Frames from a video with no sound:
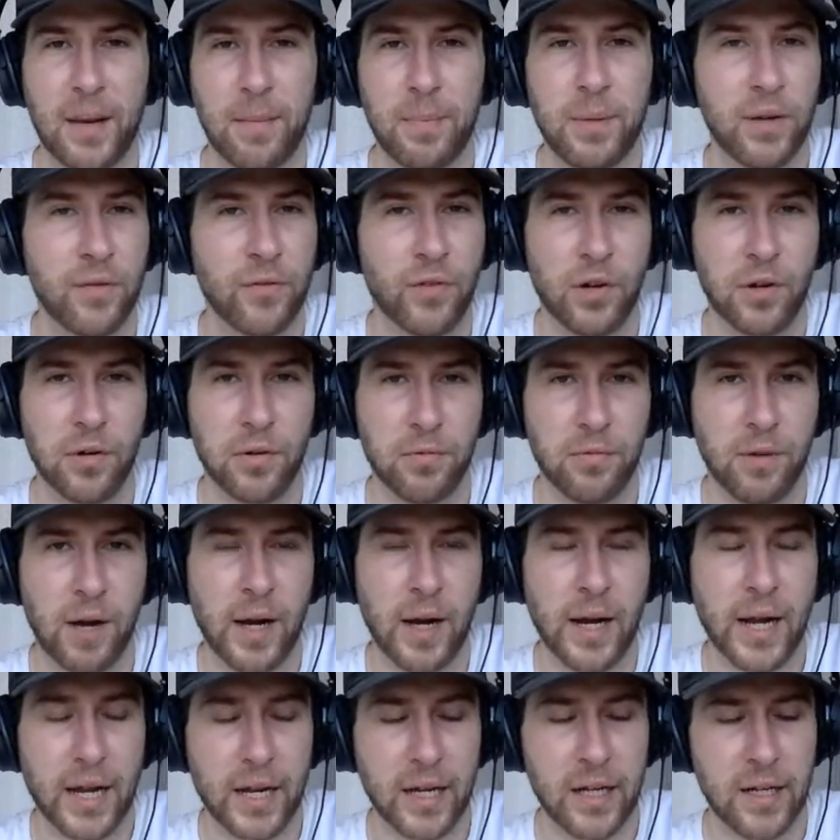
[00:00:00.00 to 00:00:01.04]
a bit of a good
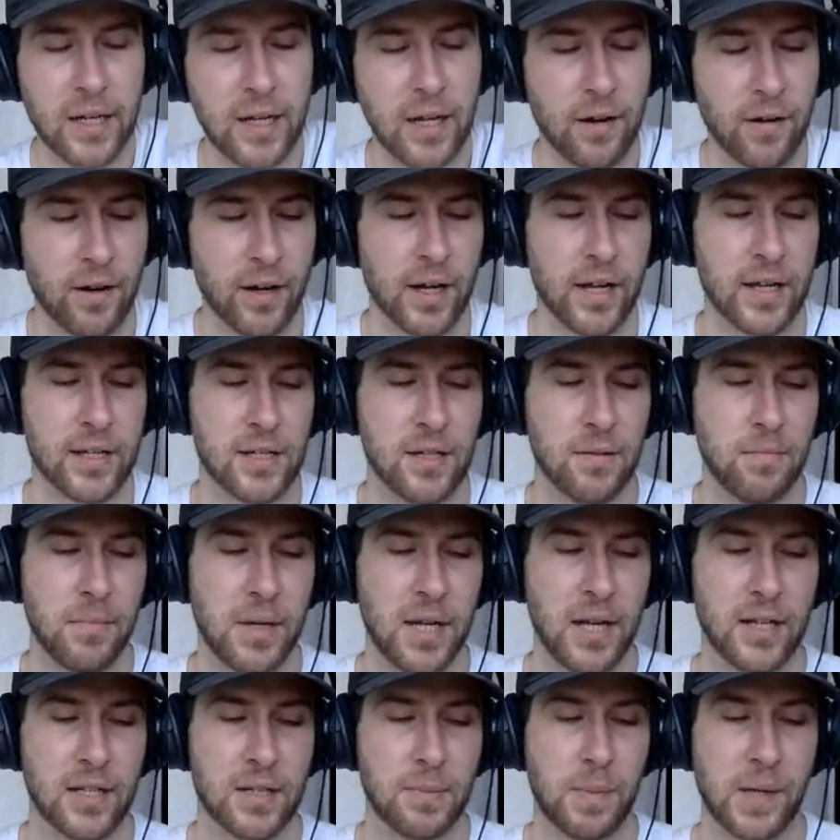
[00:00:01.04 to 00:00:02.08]
run at it here and get some
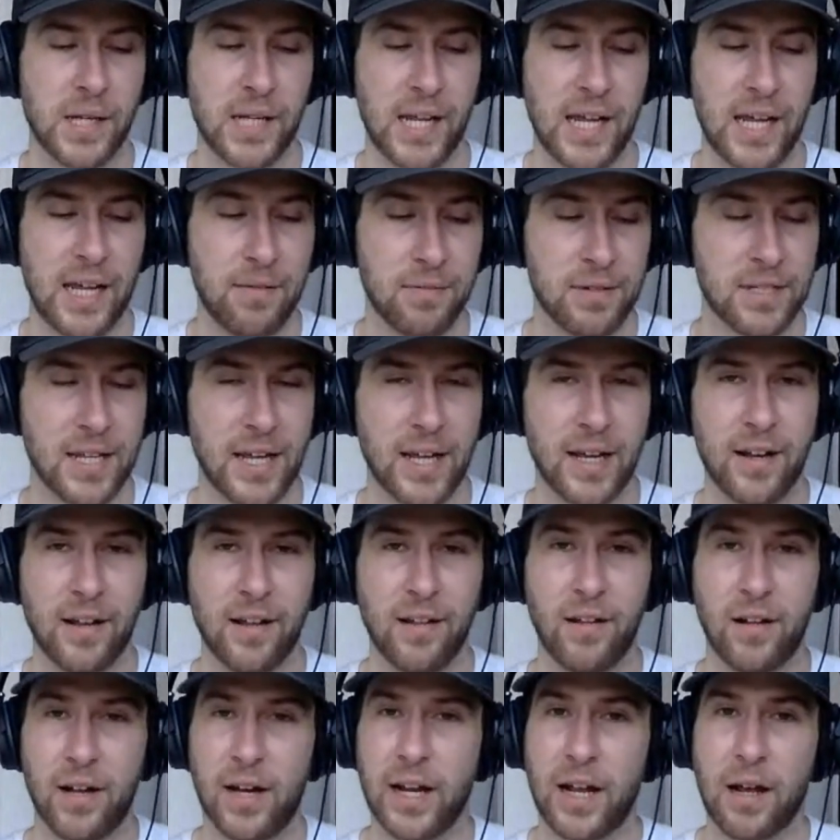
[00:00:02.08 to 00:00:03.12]
minutes. But he was out of
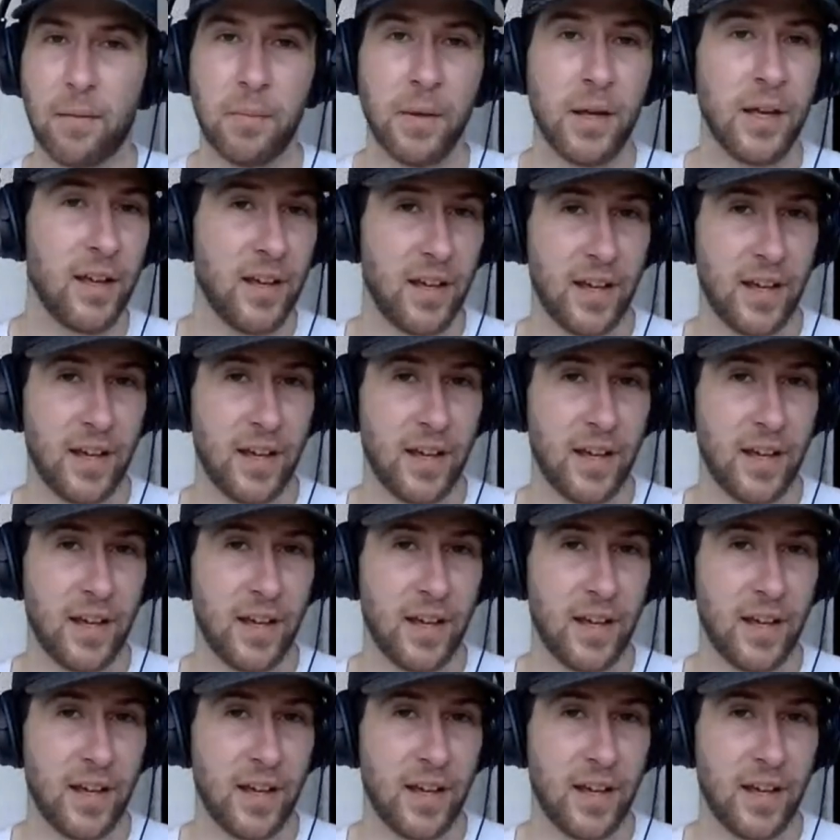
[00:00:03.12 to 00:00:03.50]
the lineup.